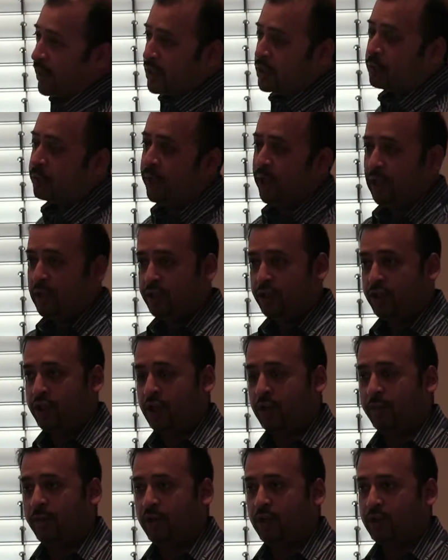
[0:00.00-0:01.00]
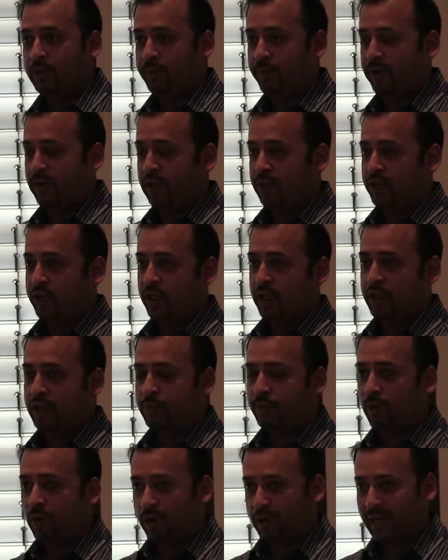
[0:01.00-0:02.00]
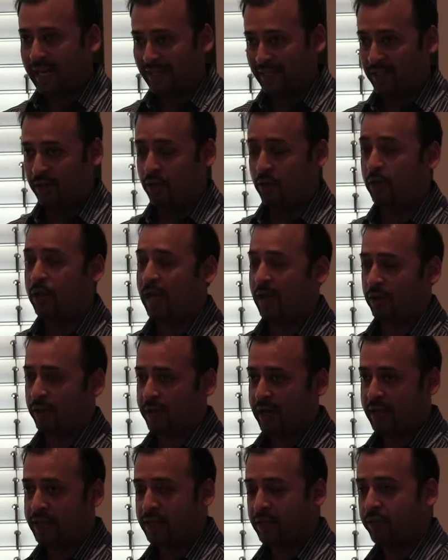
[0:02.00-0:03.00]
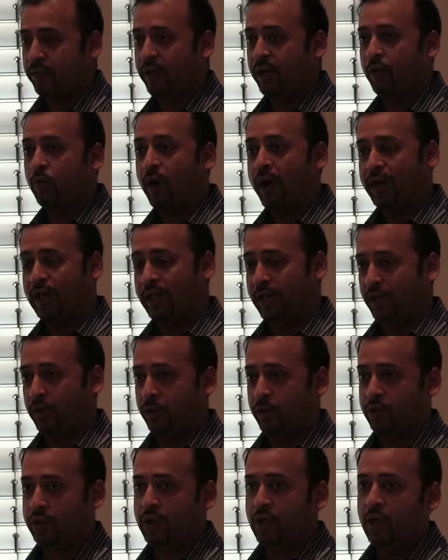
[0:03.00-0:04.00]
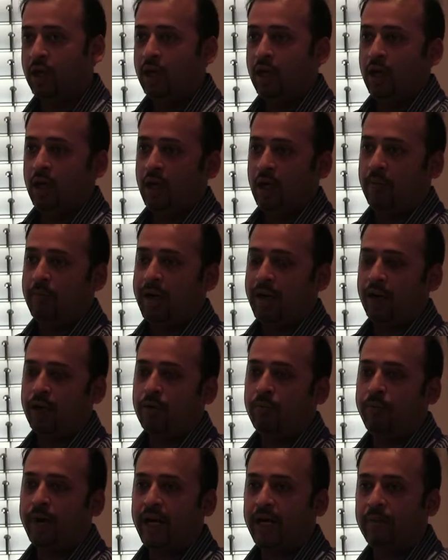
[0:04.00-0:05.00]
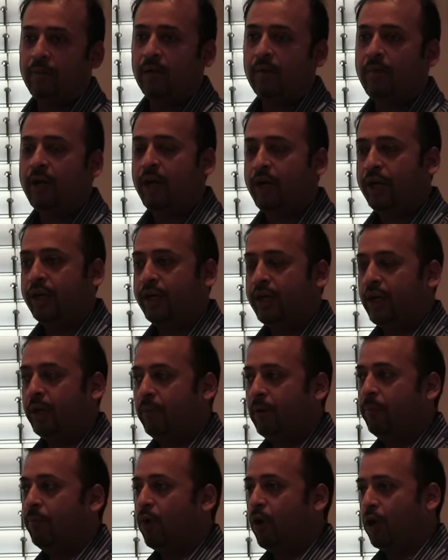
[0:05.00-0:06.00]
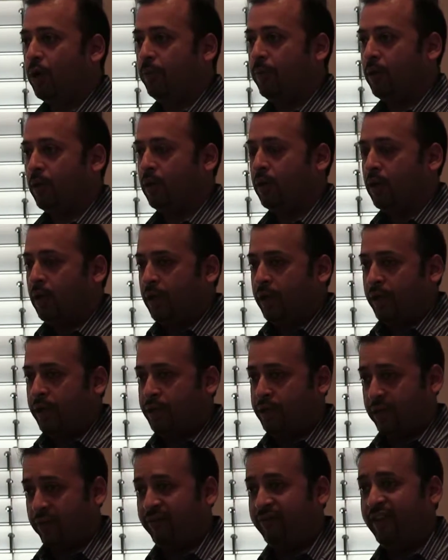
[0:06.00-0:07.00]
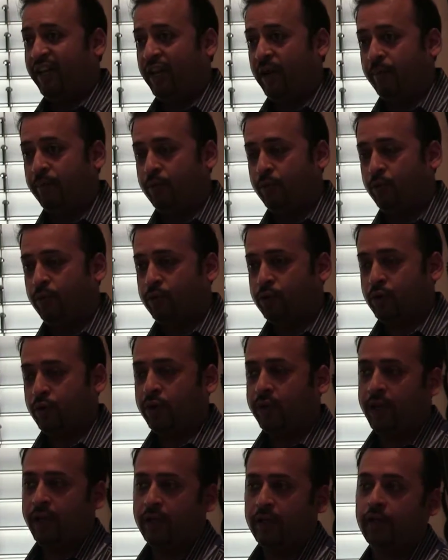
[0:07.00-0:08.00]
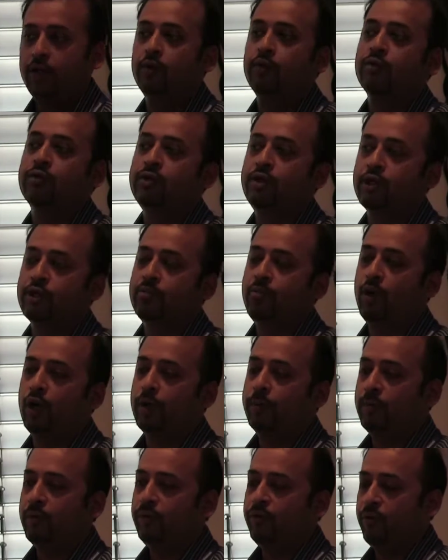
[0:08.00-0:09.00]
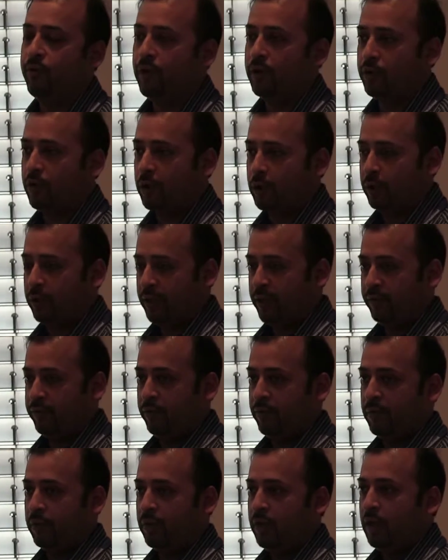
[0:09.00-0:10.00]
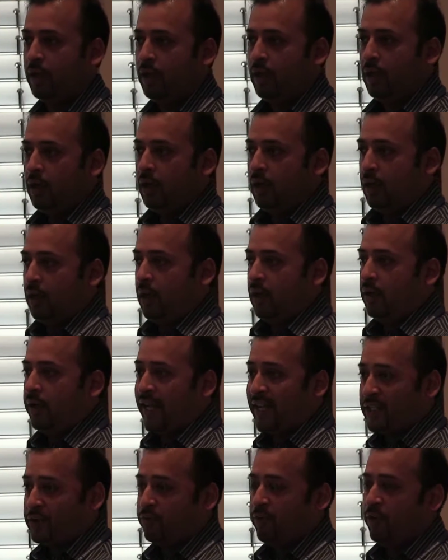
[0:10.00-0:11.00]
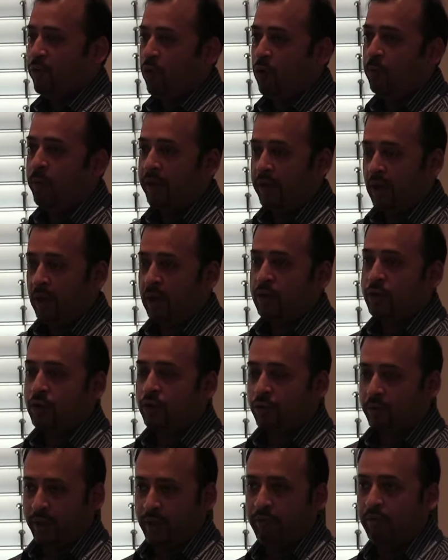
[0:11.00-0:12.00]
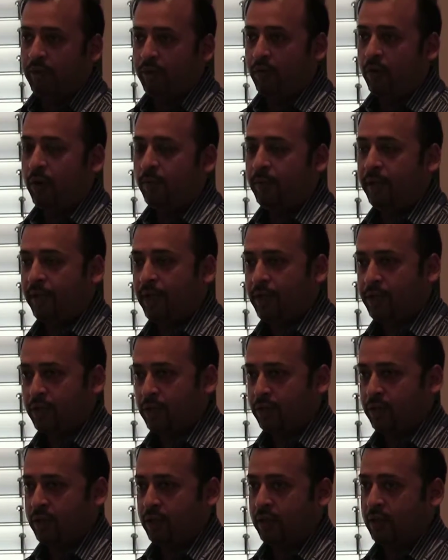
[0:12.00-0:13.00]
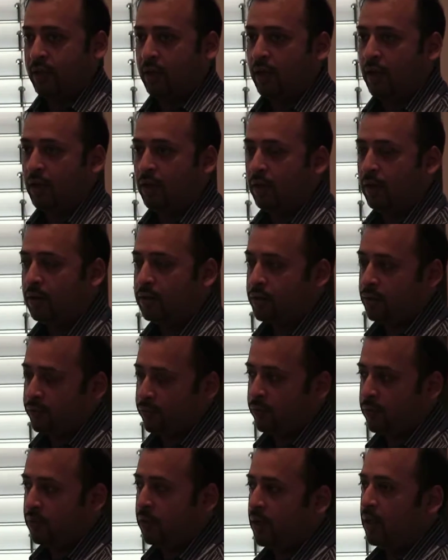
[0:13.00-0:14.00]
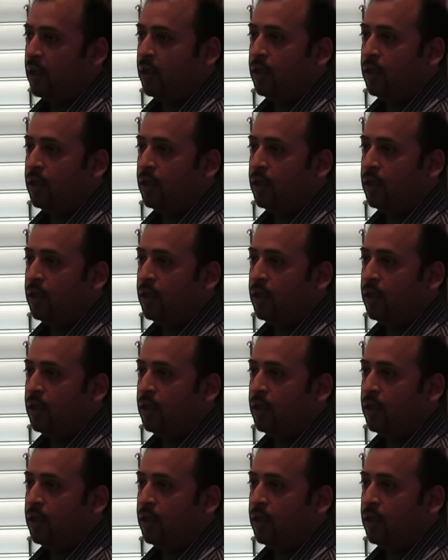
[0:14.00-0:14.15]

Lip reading: as PLGA because PLGA is polylactic glycolic acid, very widely used, biocompatible, biodegradable polymer. It's FDA approved, so you can use this polymer for not only for ex vivo but also in vivo applications, and also for